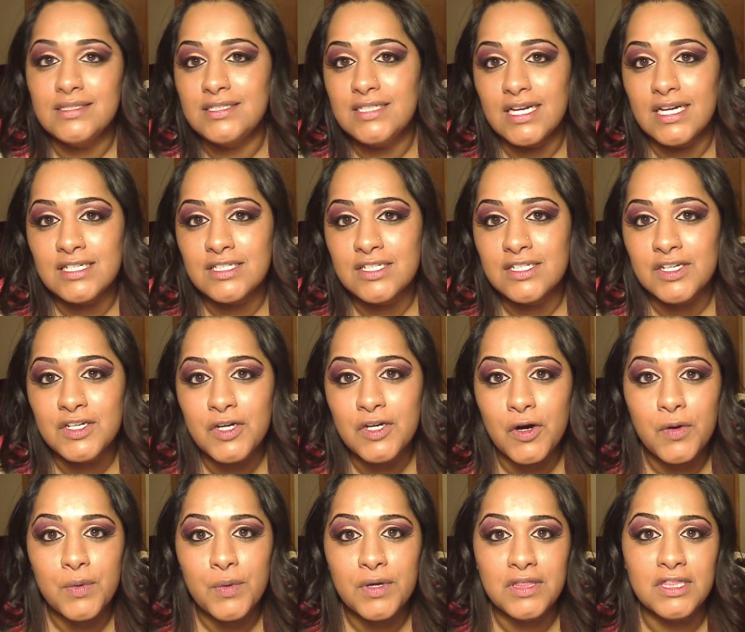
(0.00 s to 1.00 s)
just to
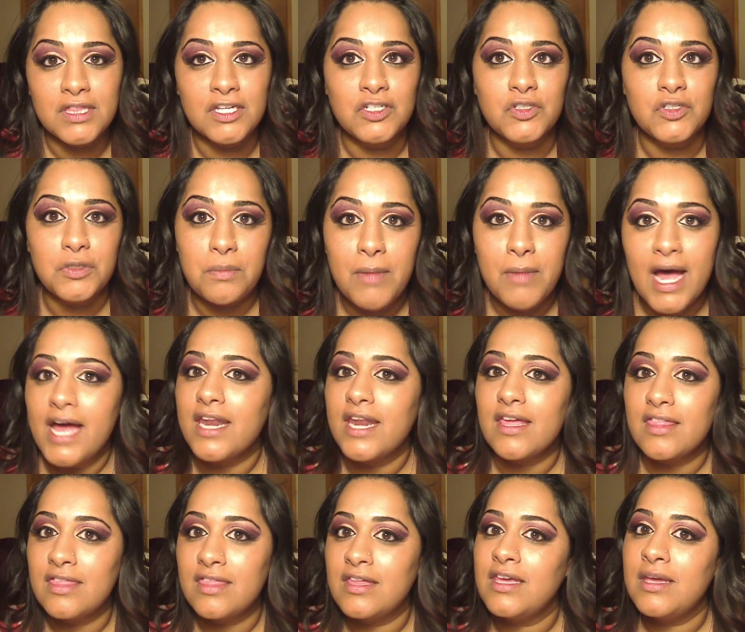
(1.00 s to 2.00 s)
go with the
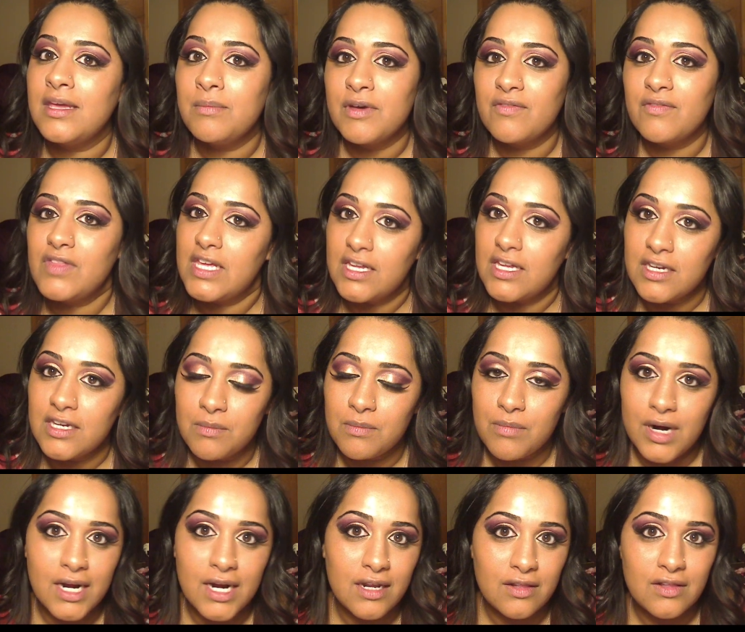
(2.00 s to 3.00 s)
dramatic theme of the Indian
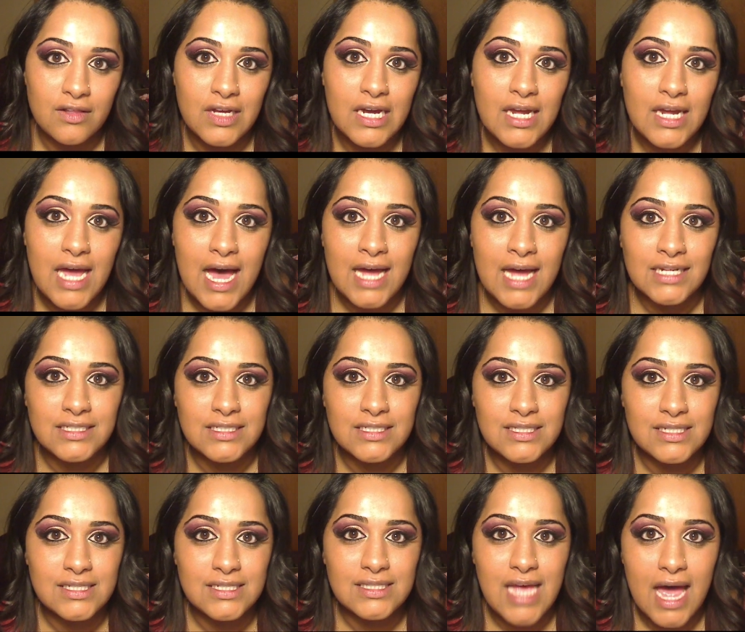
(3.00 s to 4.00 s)
bridal look, I just
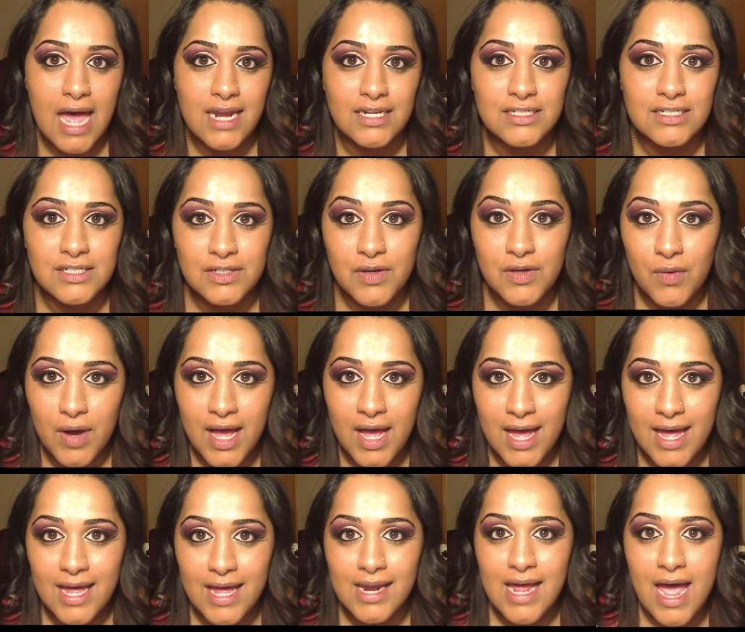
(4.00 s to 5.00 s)
decided to go
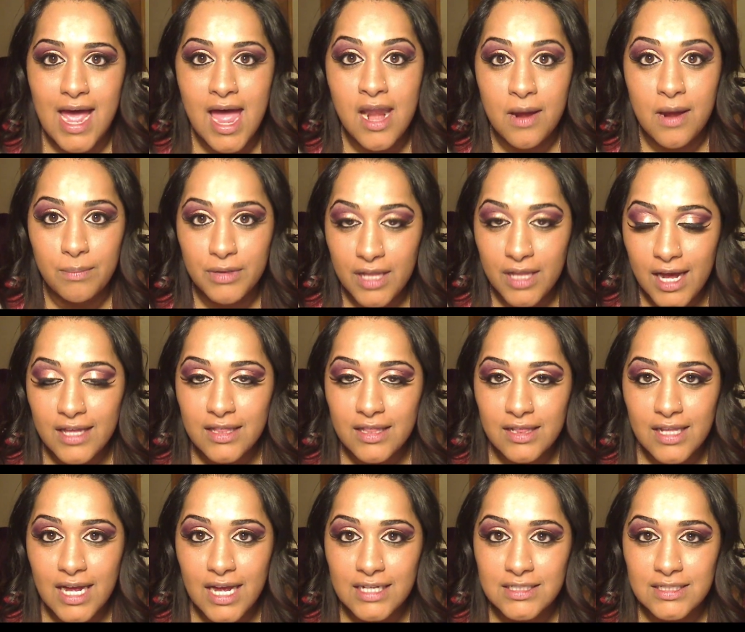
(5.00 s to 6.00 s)
ahead and apply the
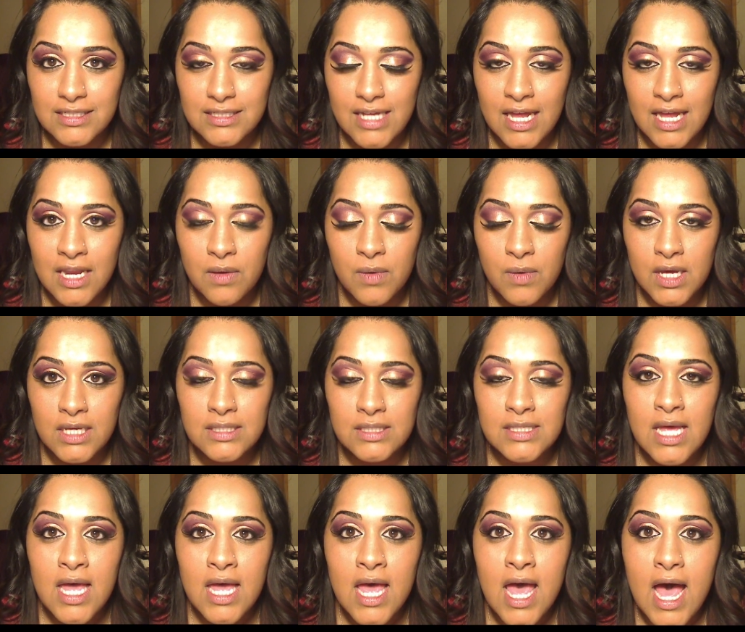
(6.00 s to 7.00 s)
lashes anyways.
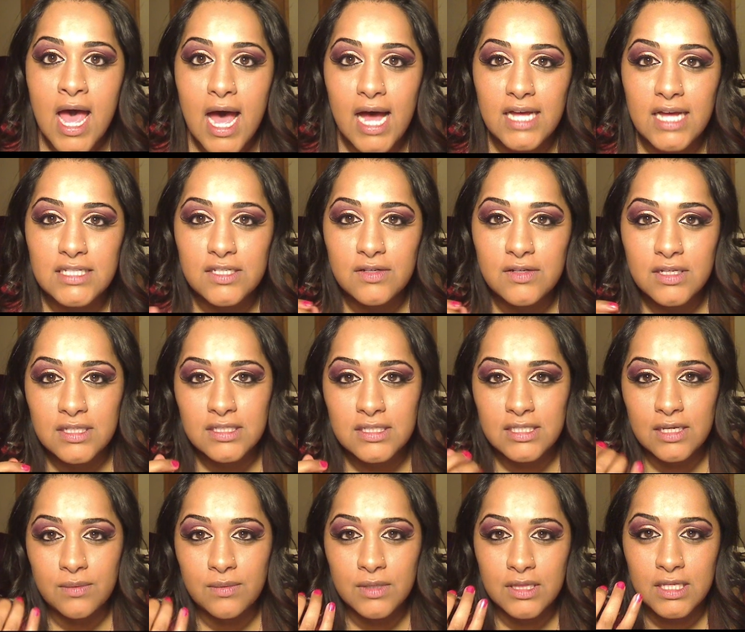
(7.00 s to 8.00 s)
As you can
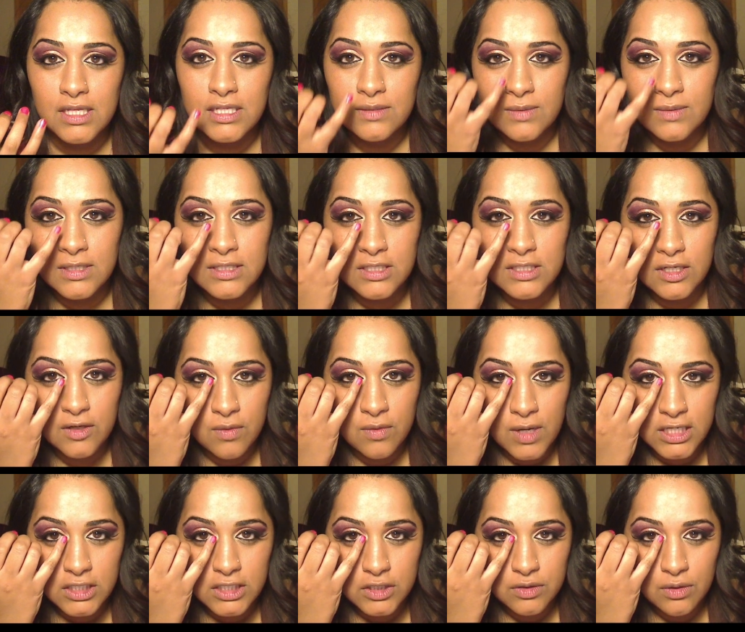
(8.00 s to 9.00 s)
see with these ones, they're
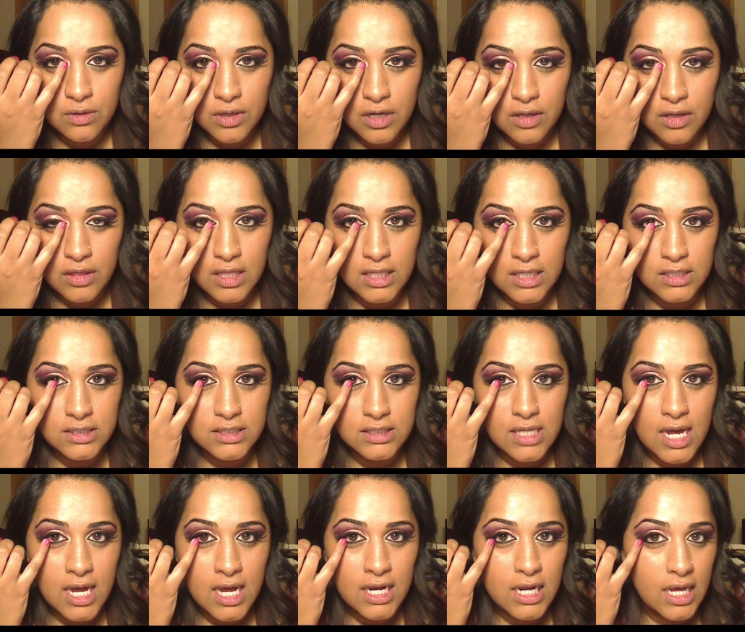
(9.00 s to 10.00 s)
quite short on the
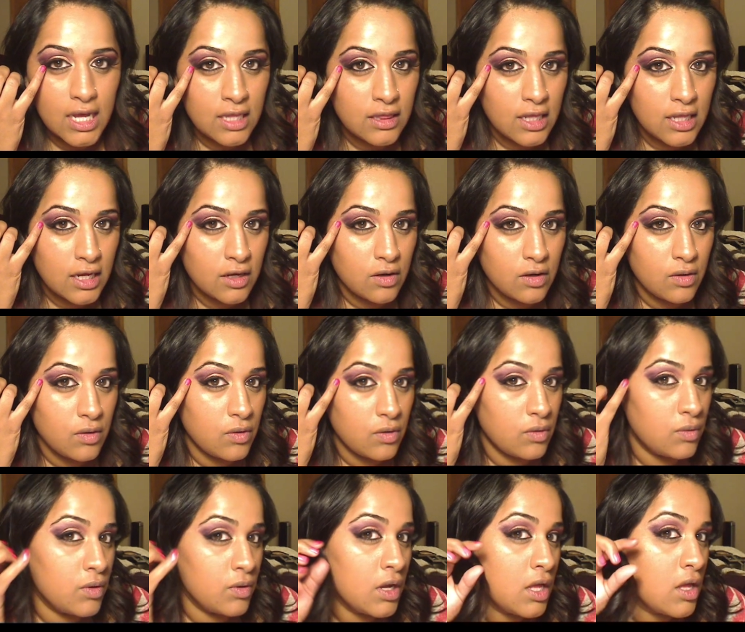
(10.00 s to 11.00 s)
inside and then
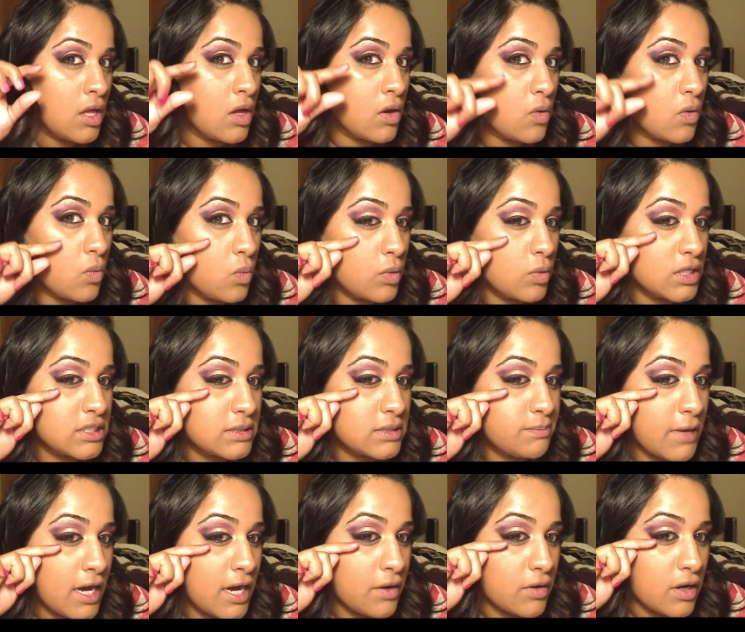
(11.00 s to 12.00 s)
go wisp
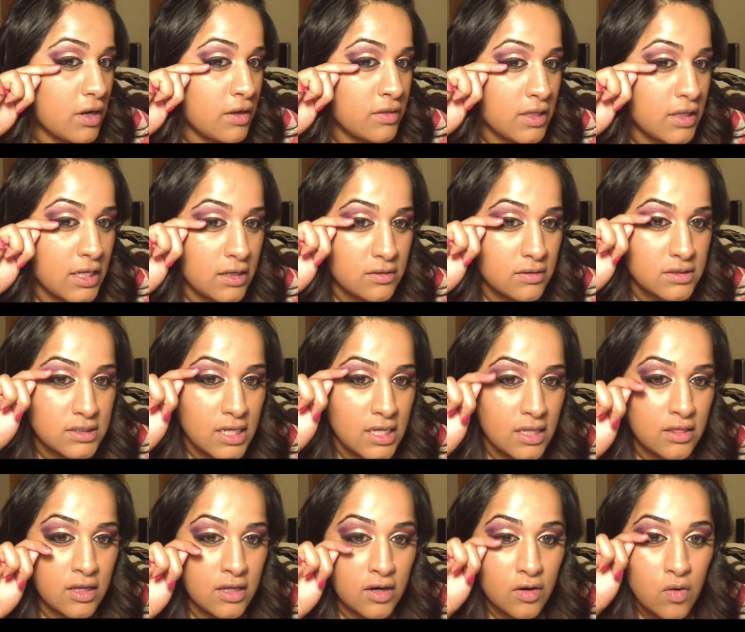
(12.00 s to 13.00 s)
out on the outside.
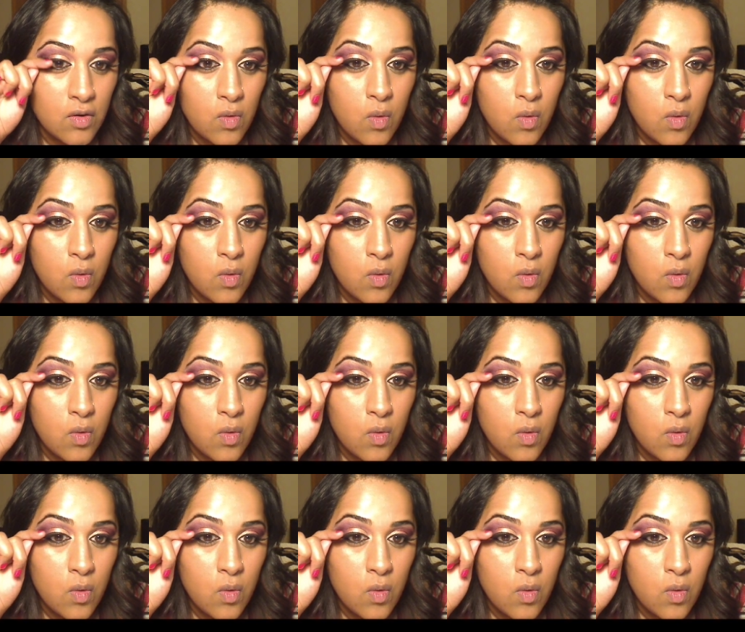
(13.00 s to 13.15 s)
They're